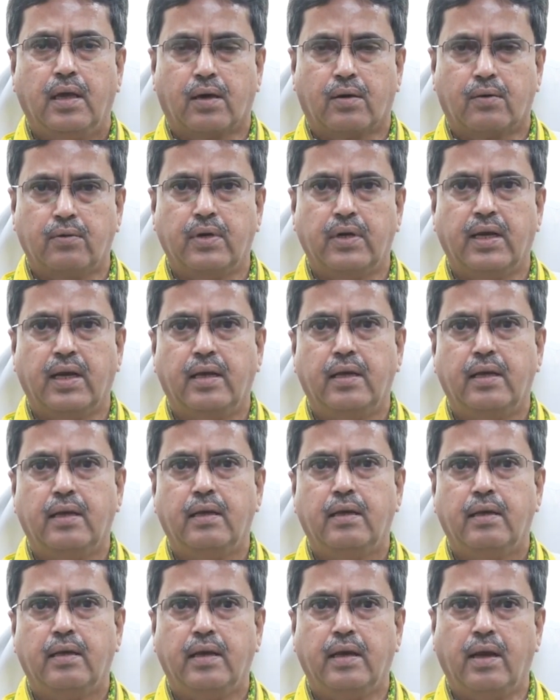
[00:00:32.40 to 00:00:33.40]
Accordingly,
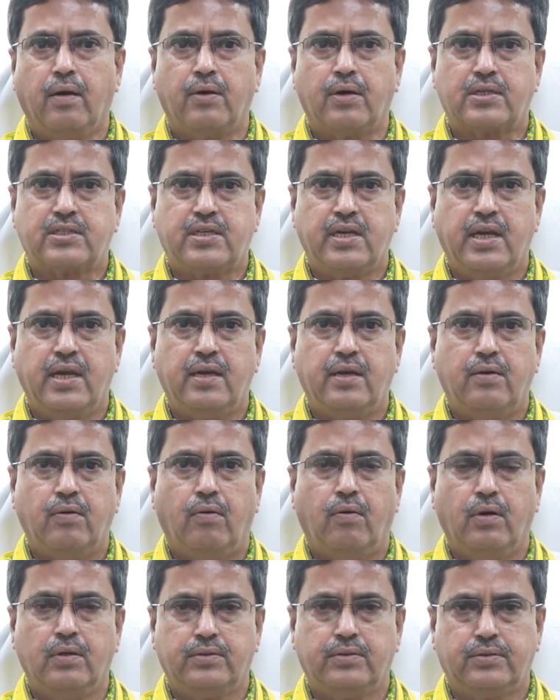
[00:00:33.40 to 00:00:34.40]
in our state
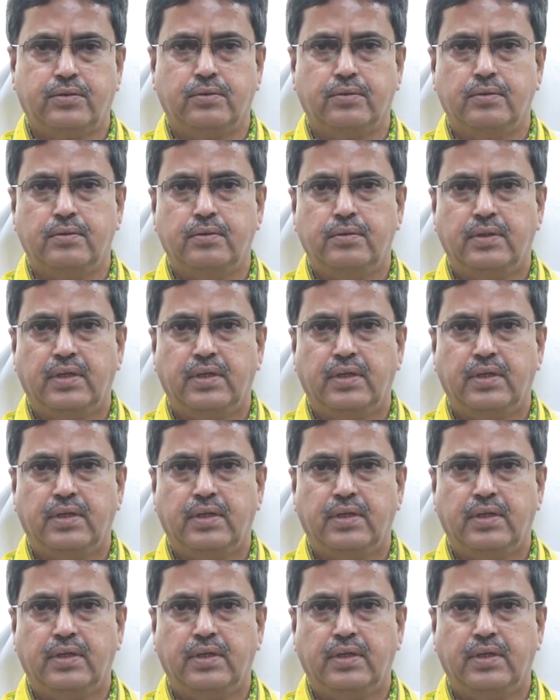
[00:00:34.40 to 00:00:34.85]
also,